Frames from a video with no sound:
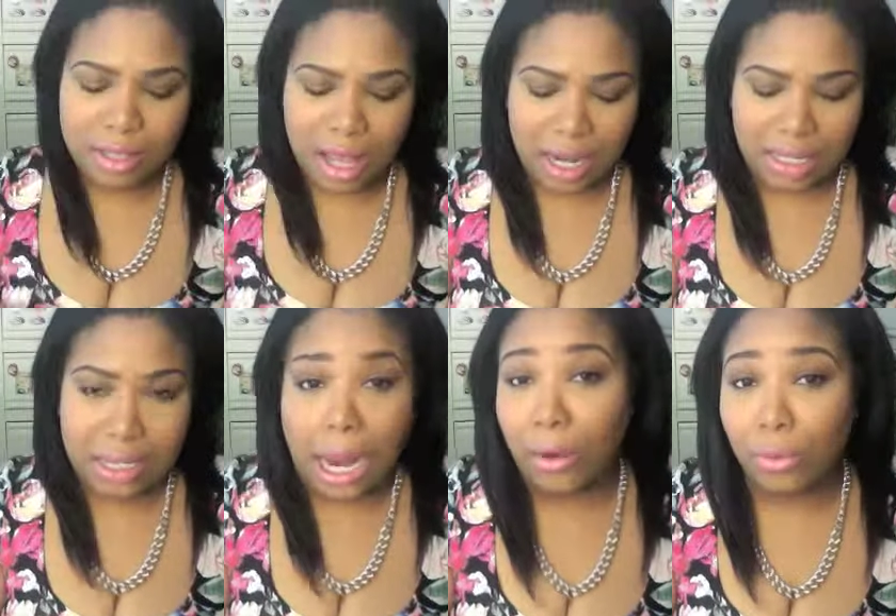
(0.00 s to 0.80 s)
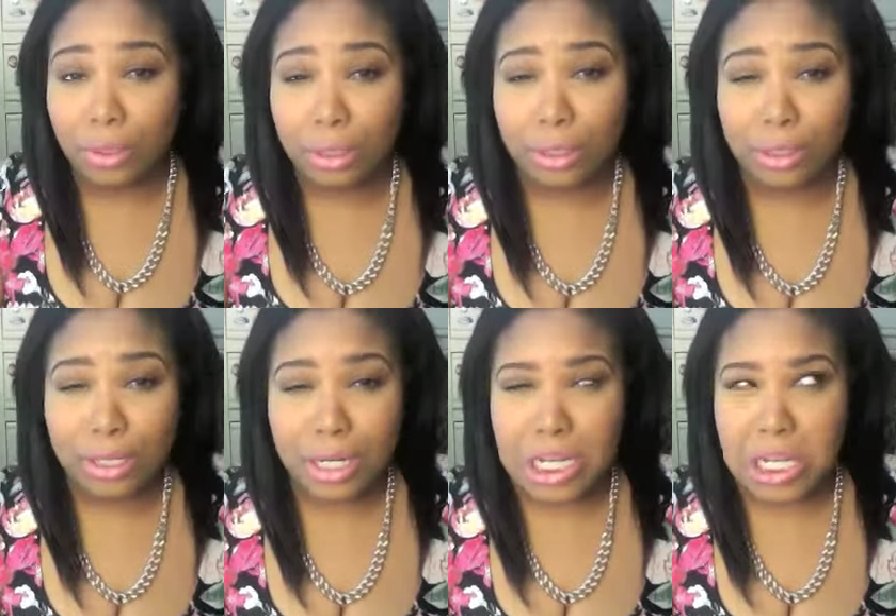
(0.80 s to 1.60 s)
I did not order
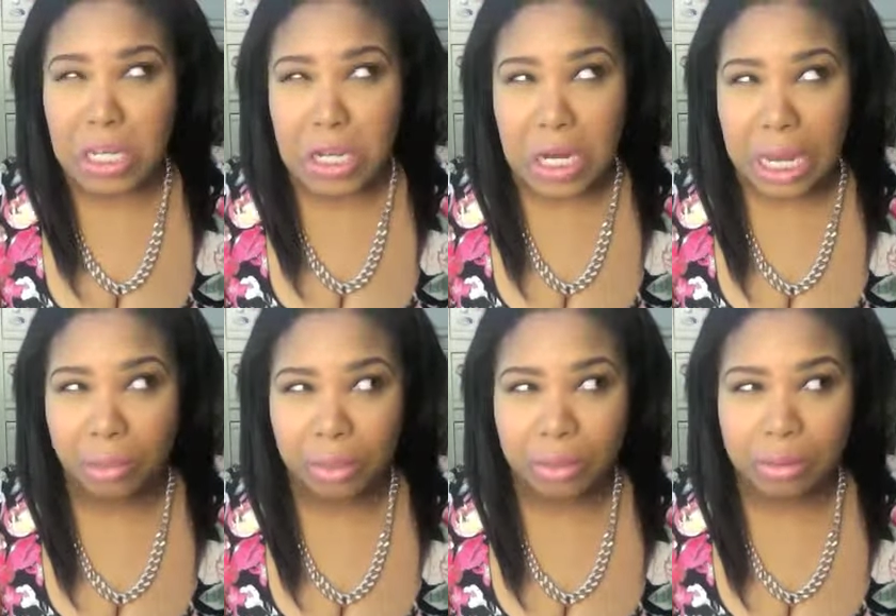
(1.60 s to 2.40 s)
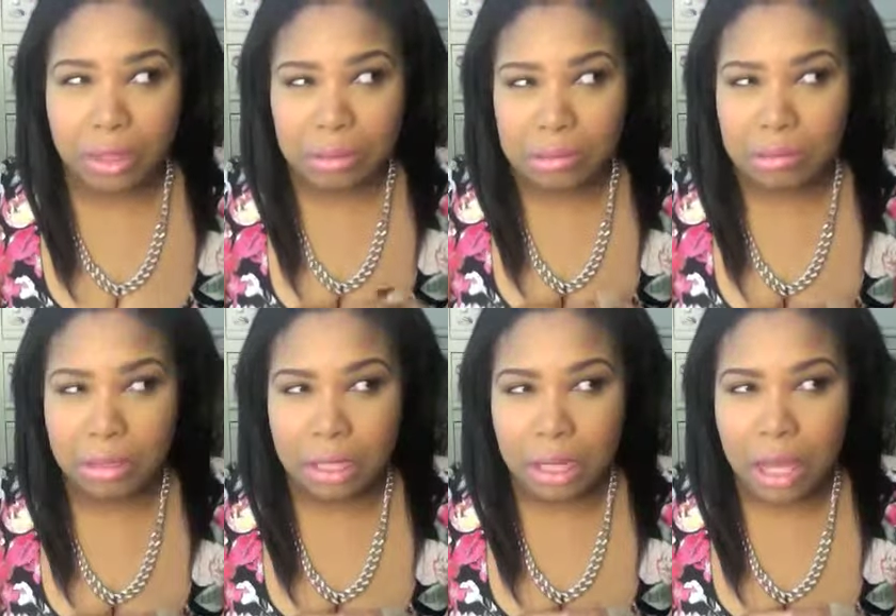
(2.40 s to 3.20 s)
in April,
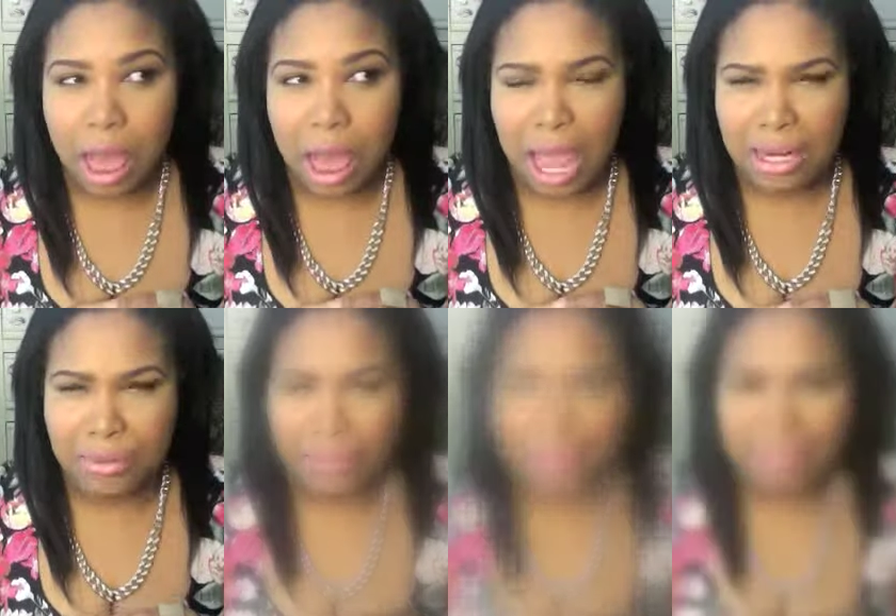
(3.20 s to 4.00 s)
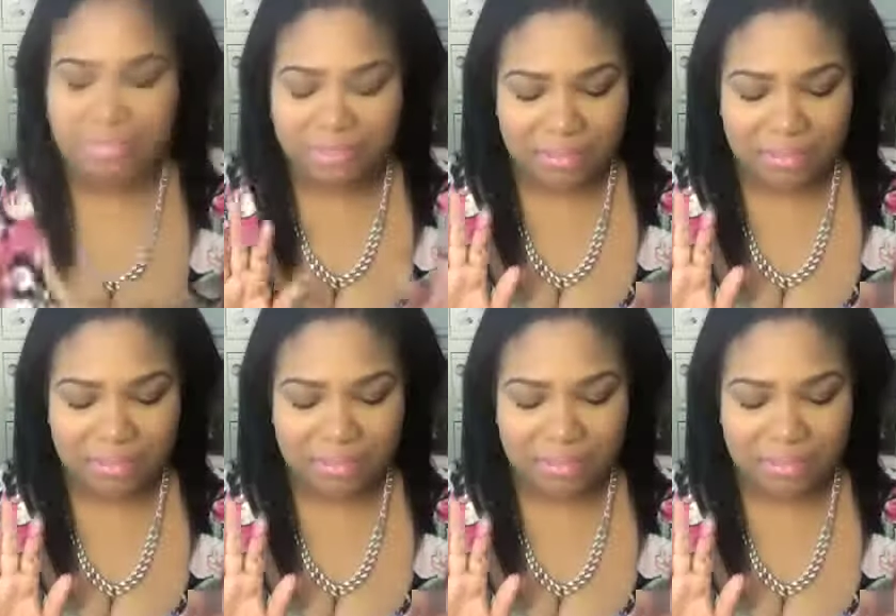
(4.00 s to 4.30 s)
I don't think.